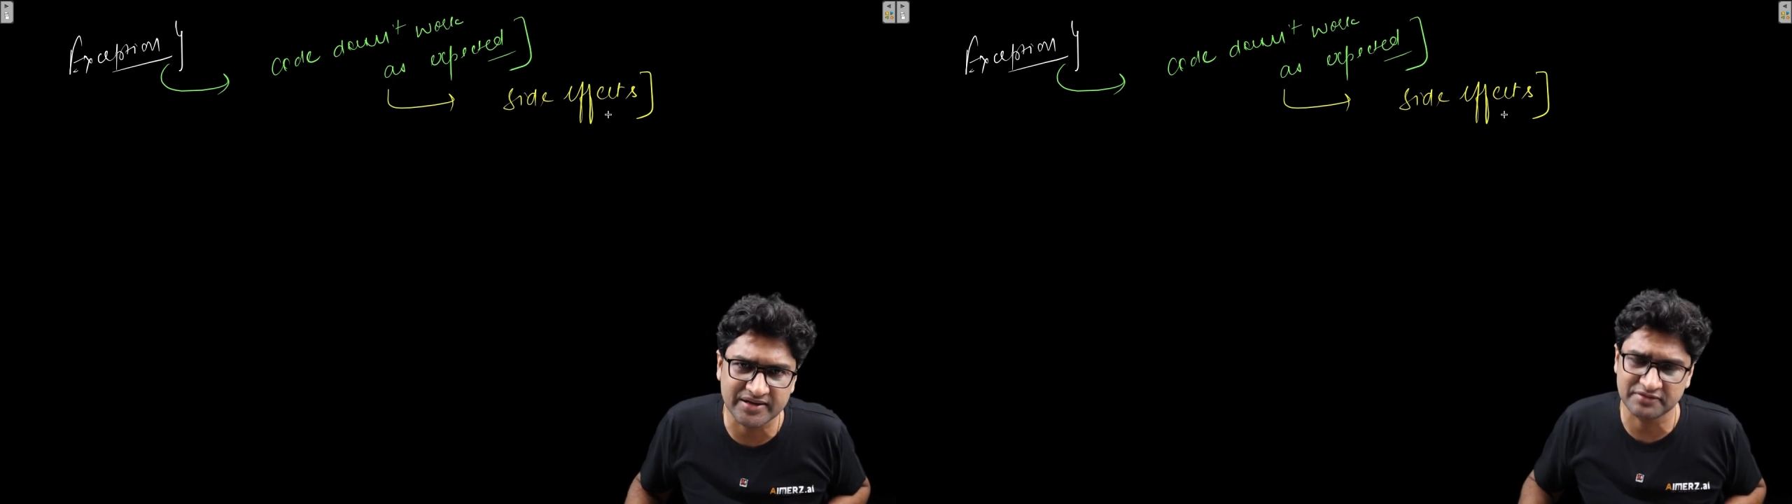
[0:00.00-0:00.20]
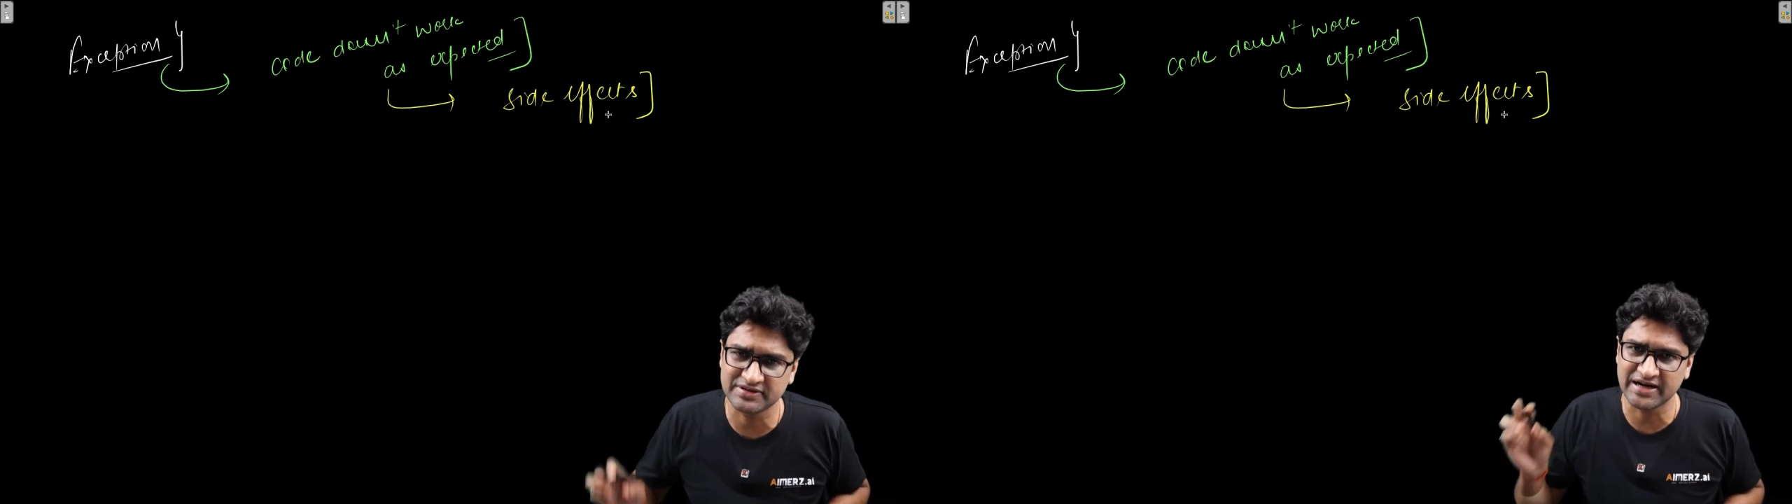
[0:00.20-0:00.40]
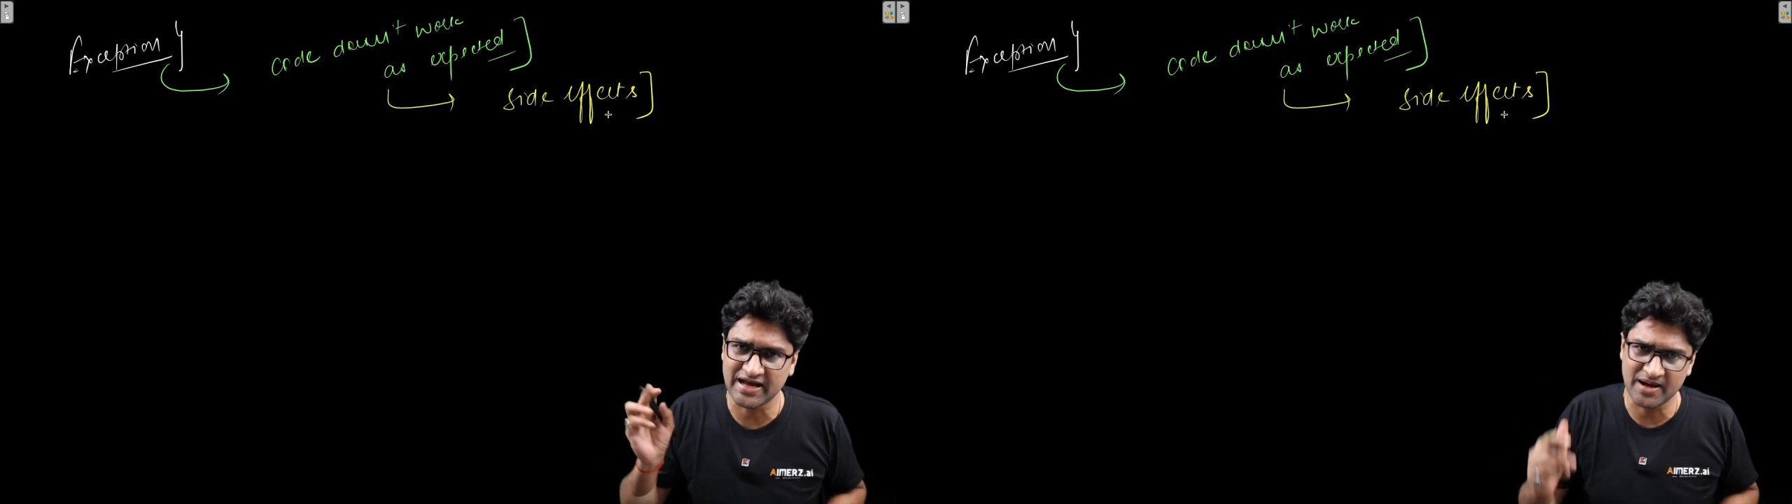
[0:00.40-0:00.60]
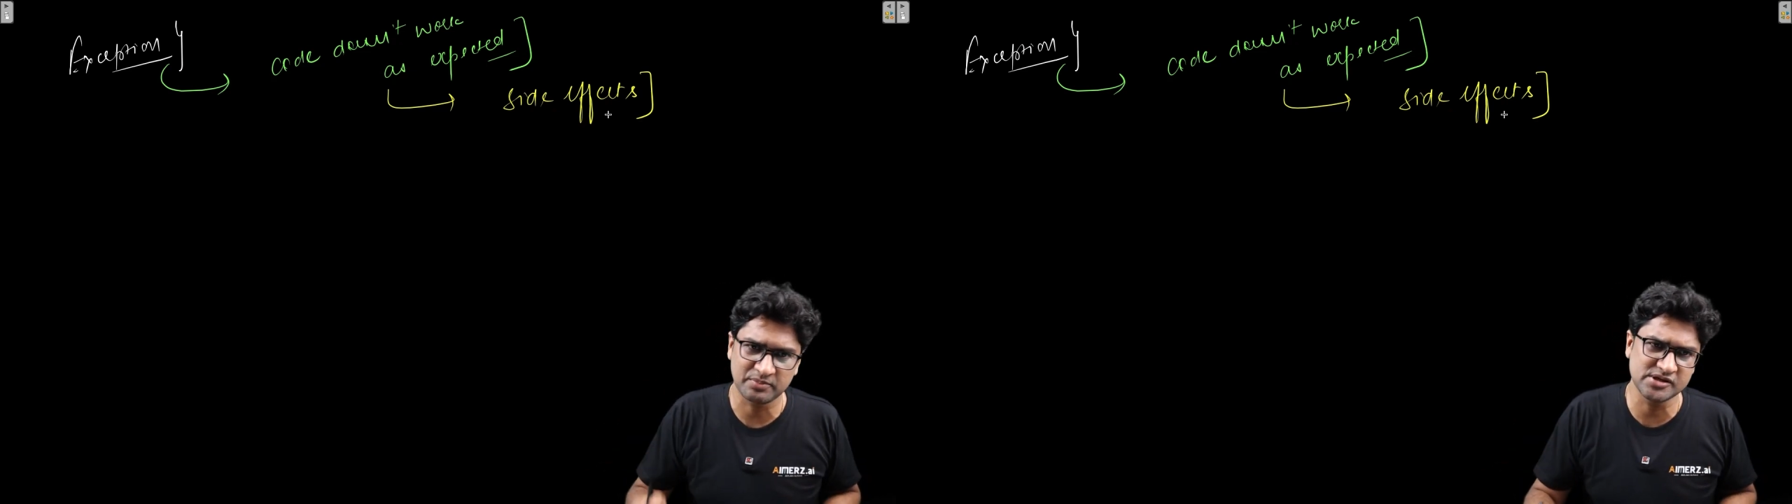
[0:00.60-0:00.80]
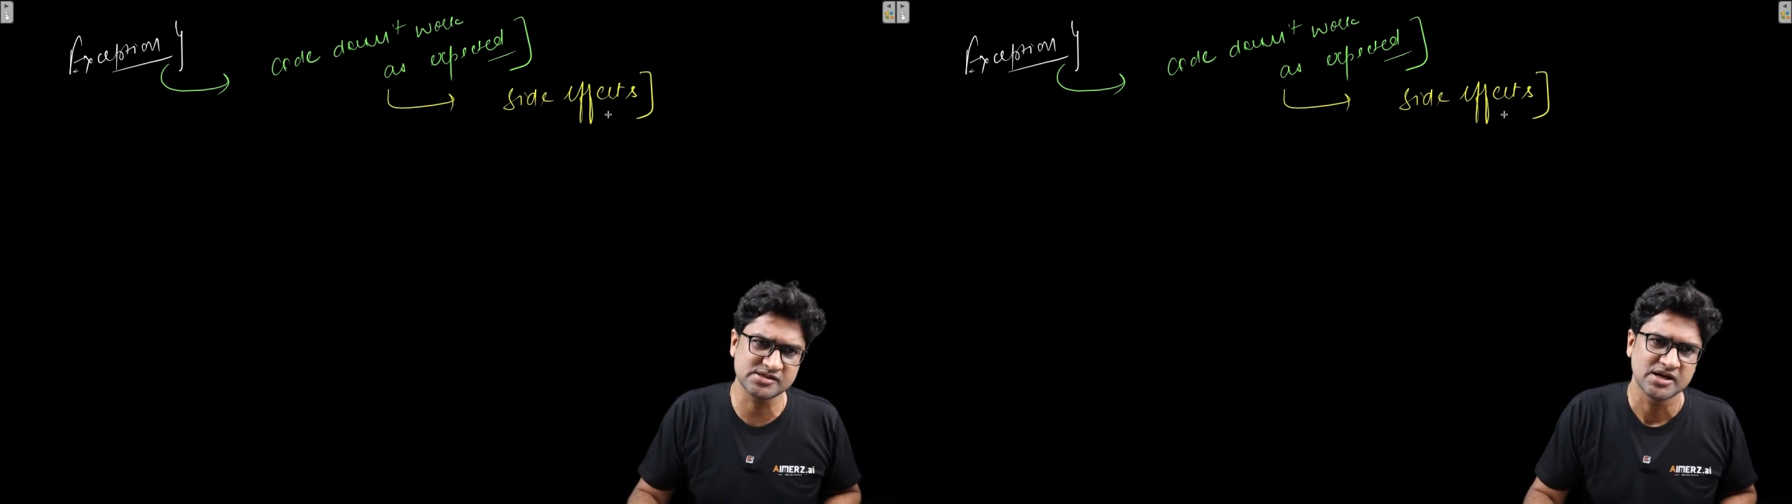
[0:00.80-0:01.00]
And if that
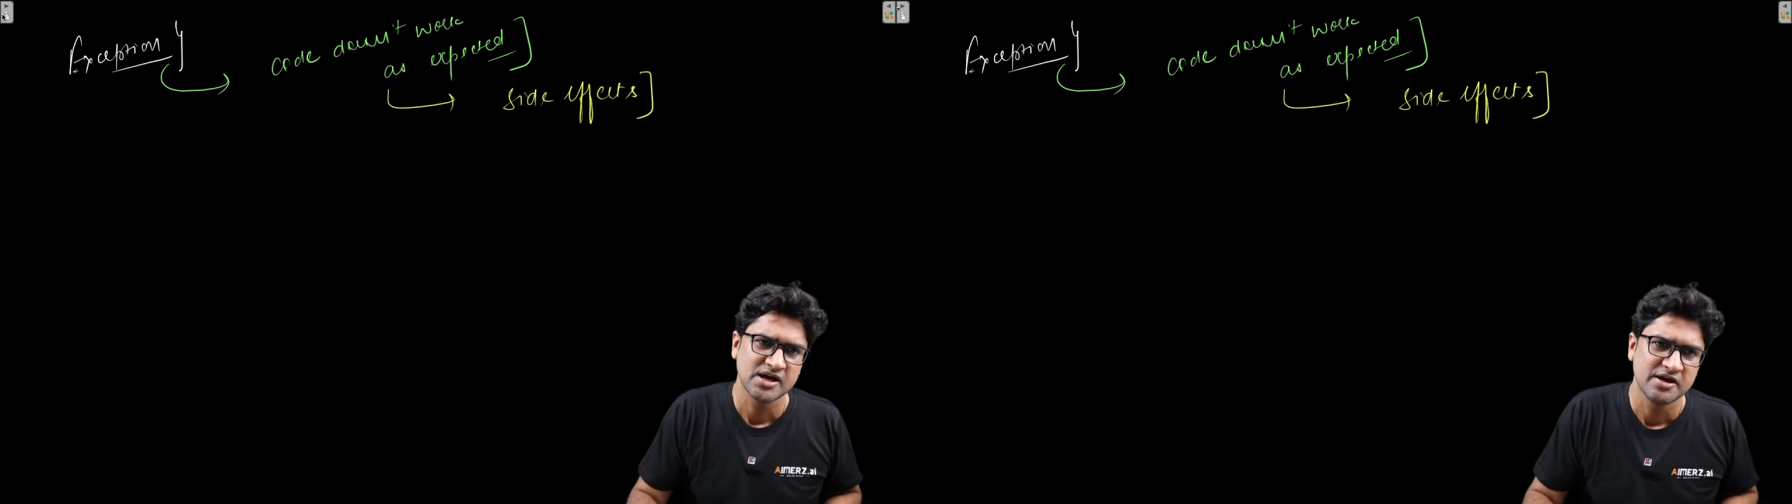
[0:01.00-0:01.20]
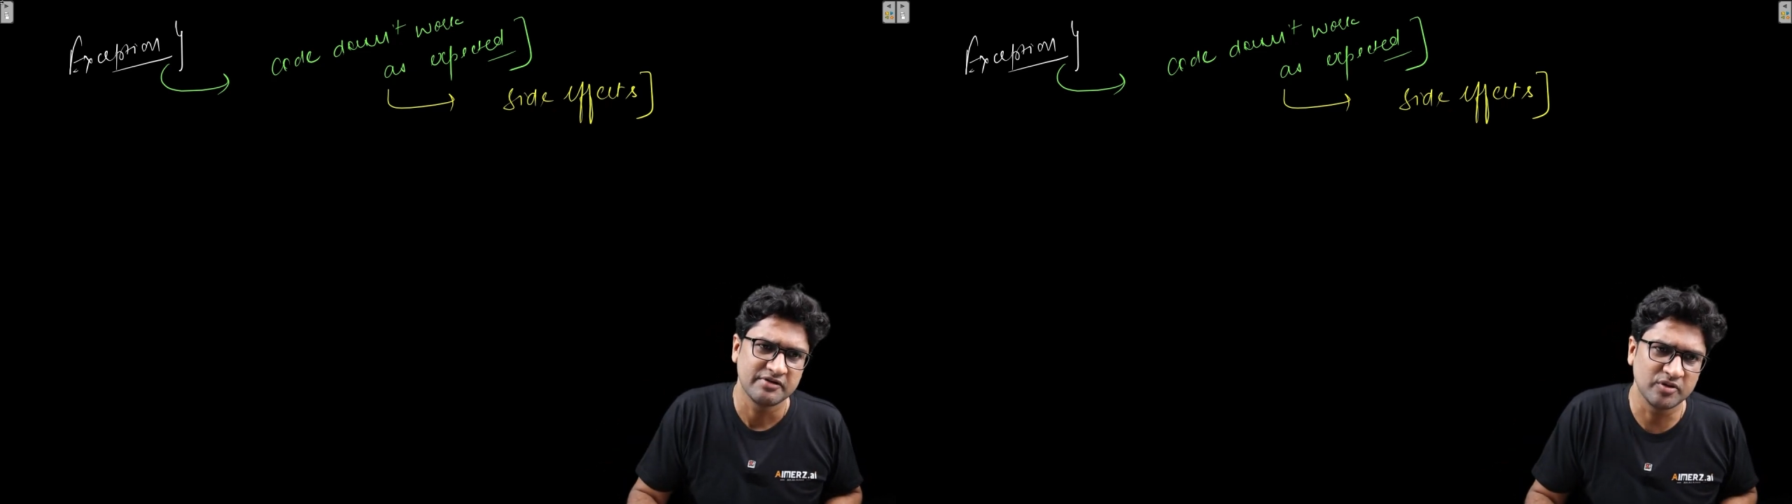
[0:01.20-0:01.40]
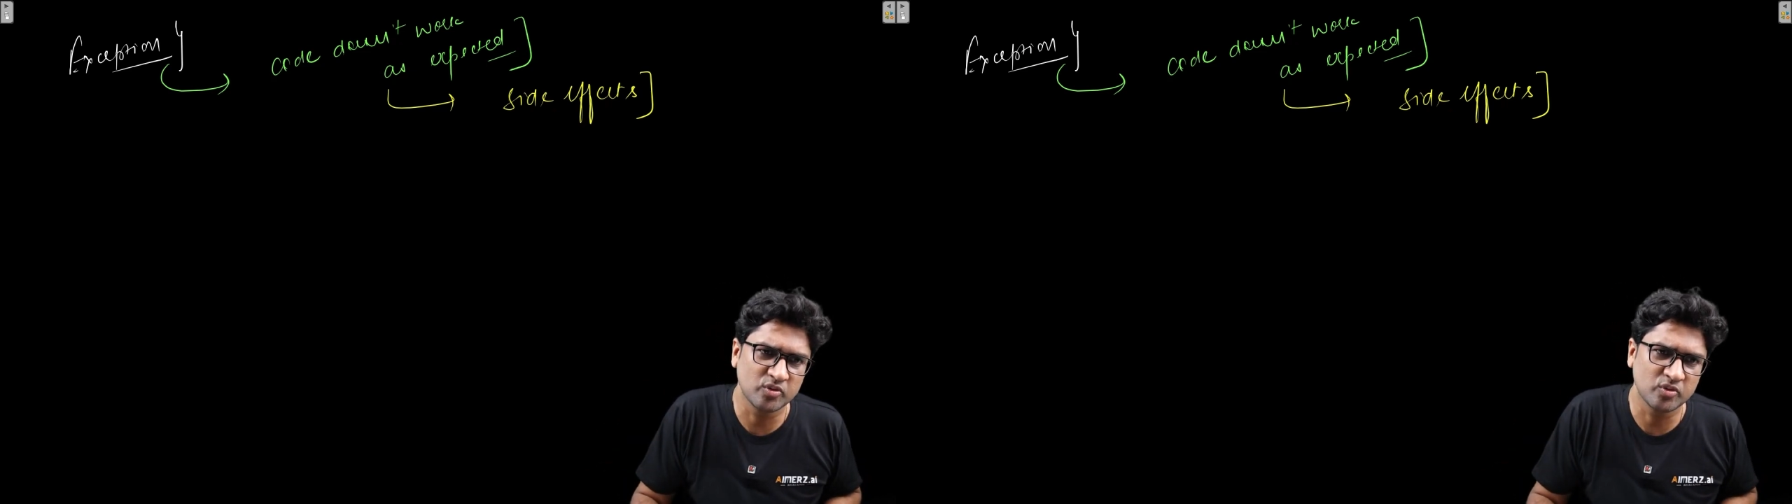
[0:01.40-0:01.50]
happens, when